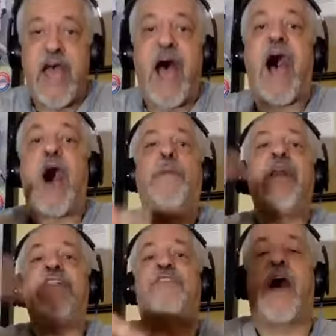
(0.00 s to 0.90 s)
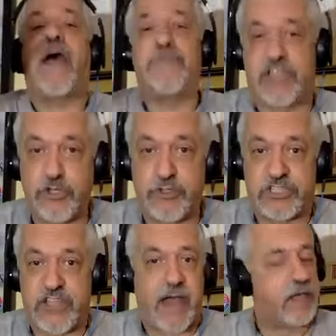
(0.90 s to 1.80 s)
How many times can you
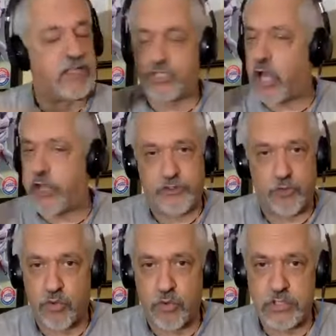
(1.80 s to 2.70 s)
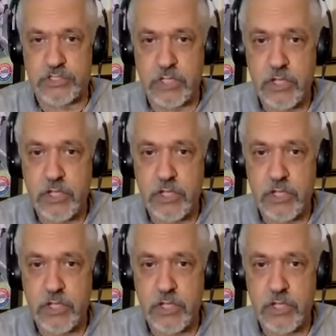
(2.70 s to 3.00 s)
stack? It's not in the rules.